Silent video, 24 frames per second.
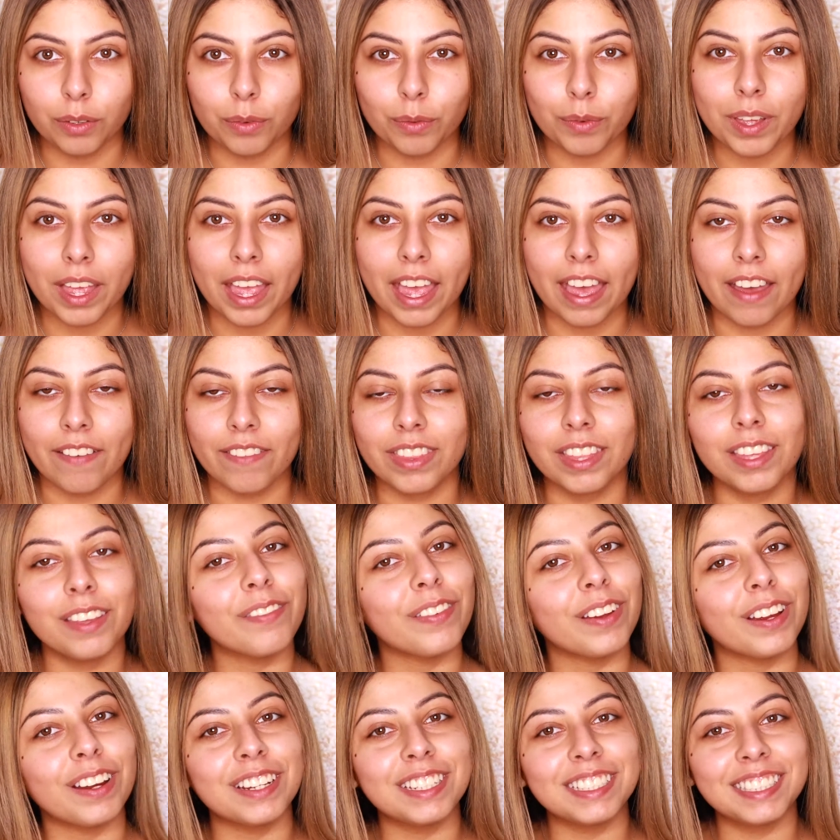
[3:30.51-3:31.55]
we have the
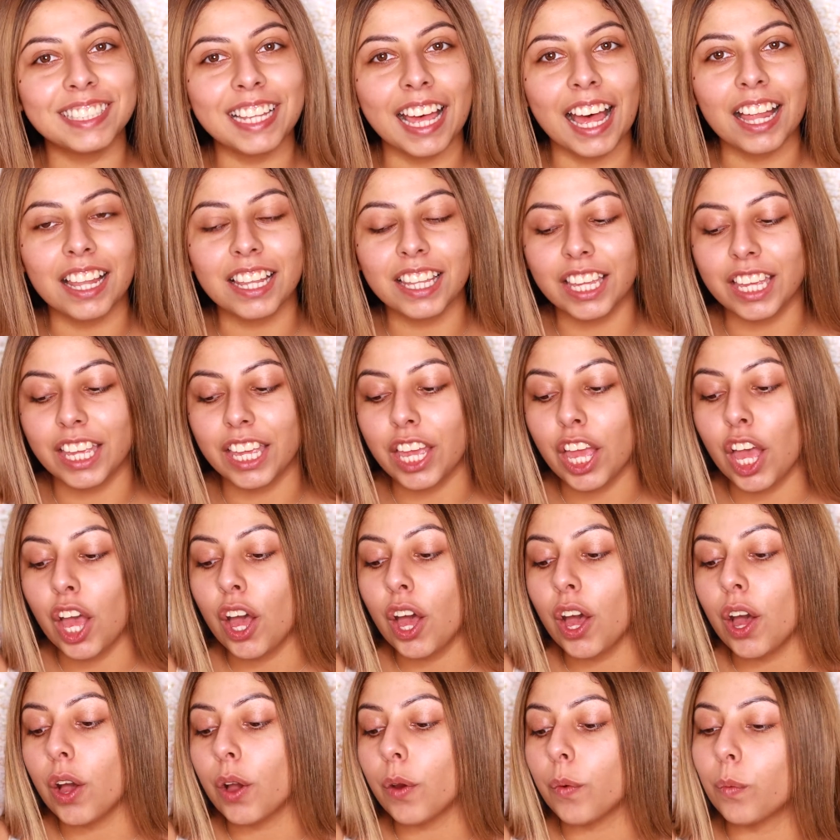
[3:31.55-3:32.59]
Farrah Sally
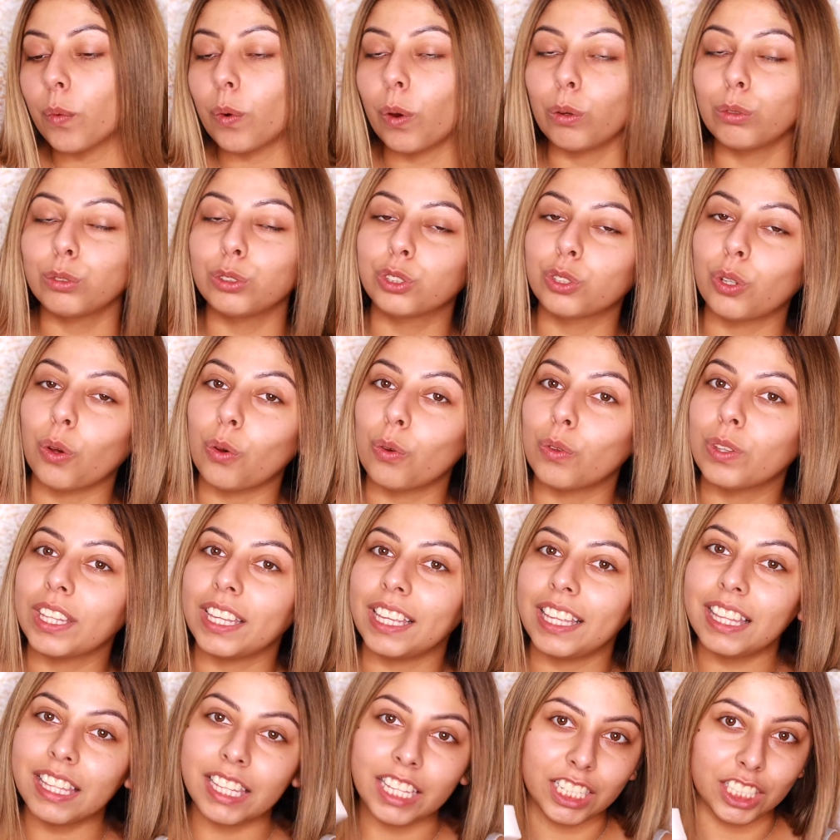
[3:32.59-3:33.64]
Rose Gold
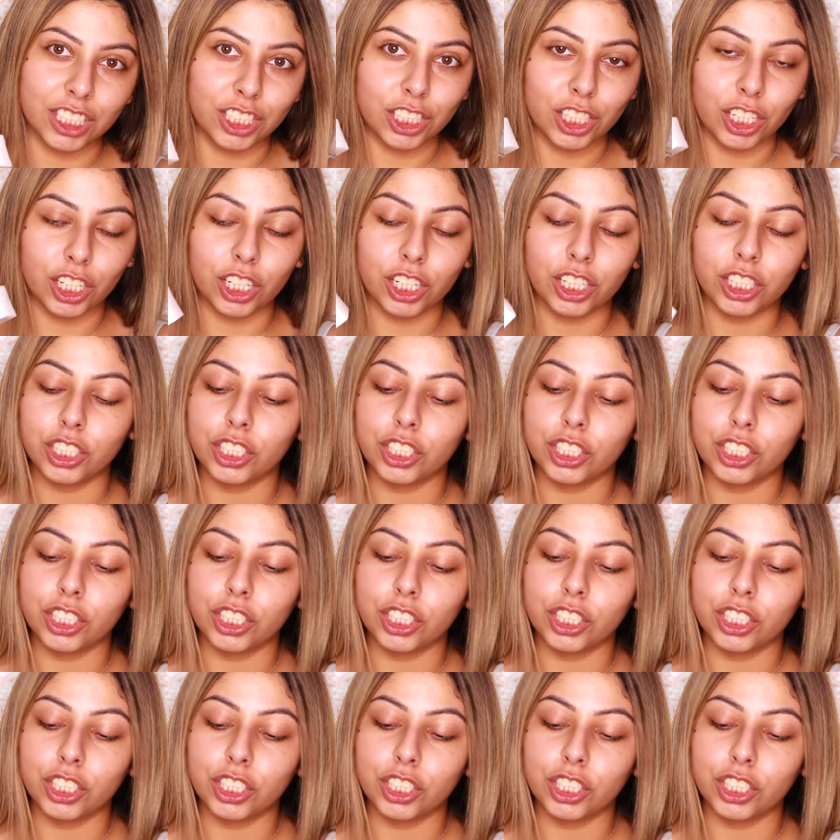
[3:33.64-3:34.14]
Elixir.